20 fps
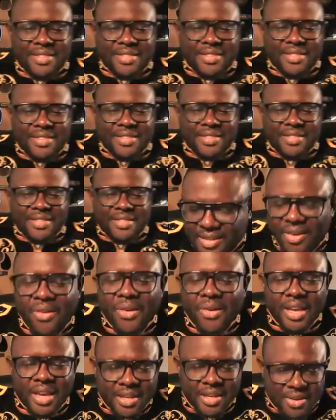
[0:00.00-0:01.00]
Evangelist,
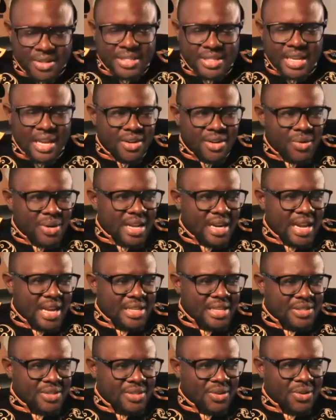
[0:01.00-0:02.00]
okay, because I know that I
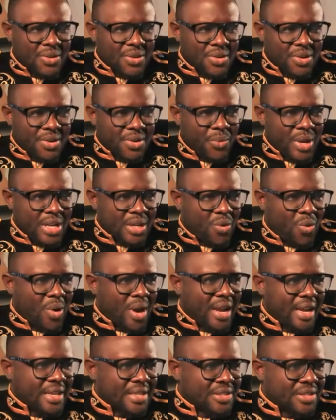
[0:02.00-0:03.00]
saw her went
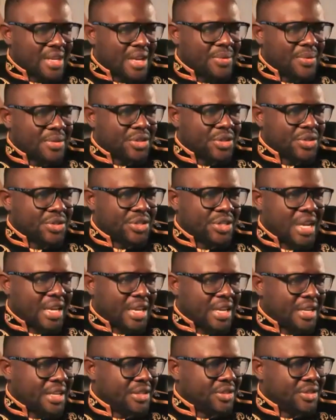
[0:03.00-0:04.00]
quiet, so I was just
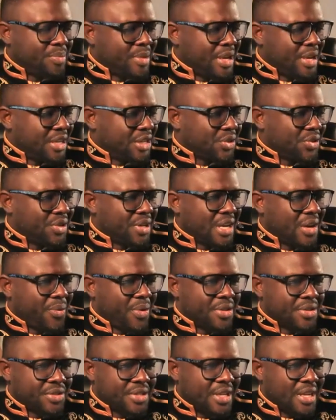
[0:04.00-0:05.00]
checking in to make sure that we're
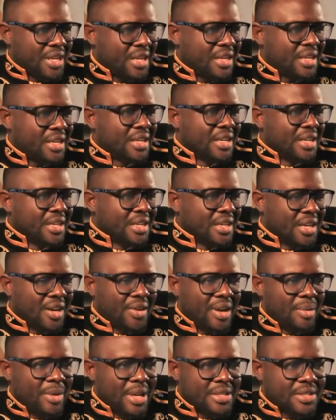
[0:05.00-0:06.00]
still on. All
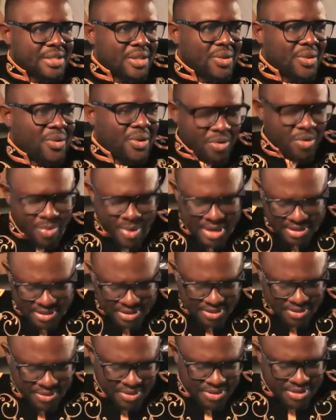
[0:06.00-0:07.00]
right, bless the Lord, O my
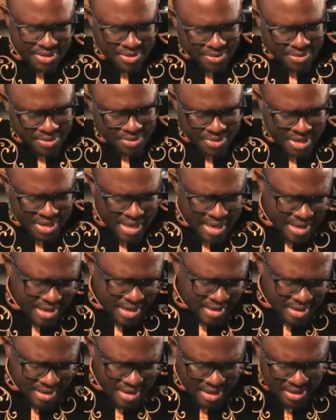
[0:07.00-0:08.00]
soul. So today,
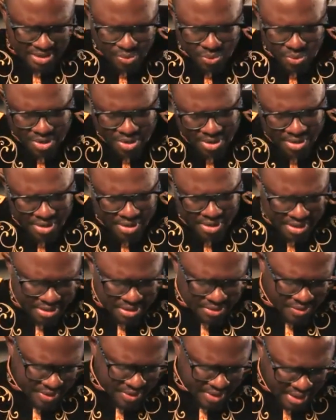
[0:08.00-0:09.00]
God's word is
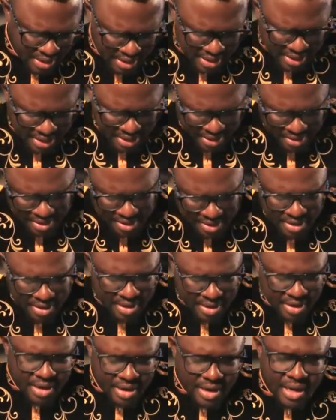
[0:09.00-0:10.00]
very clear.
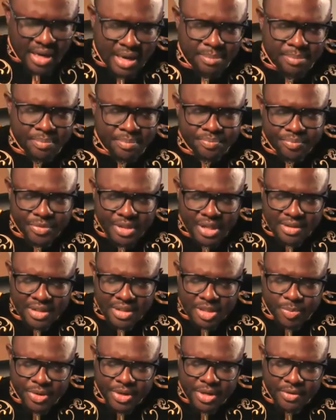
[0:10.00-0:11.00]
Um, the
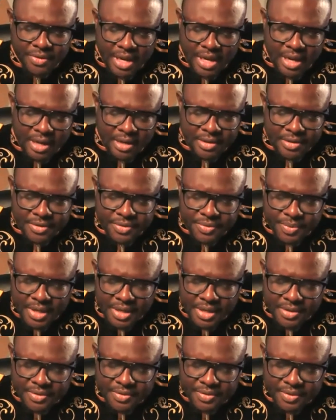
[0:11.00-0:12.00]
Spirit of God is,
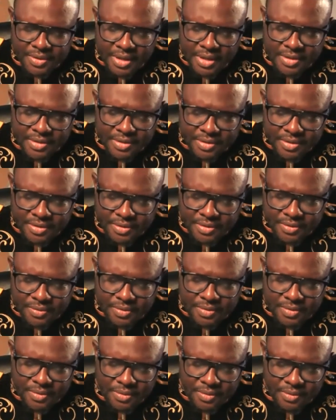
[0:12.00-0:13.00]
is, is
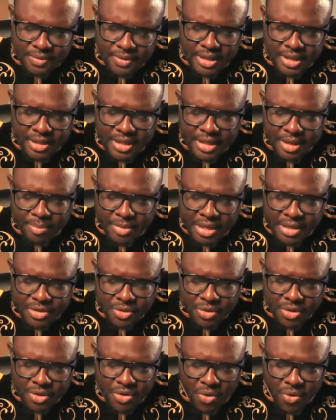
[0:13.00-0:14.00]
leading me to
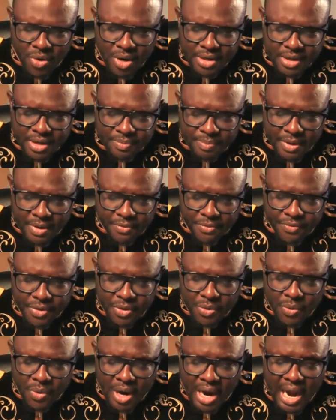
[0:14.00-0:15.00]
go on a, a
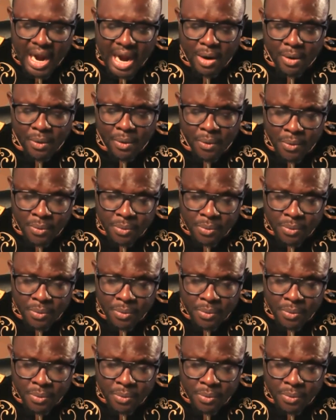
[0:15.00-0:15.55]
few how,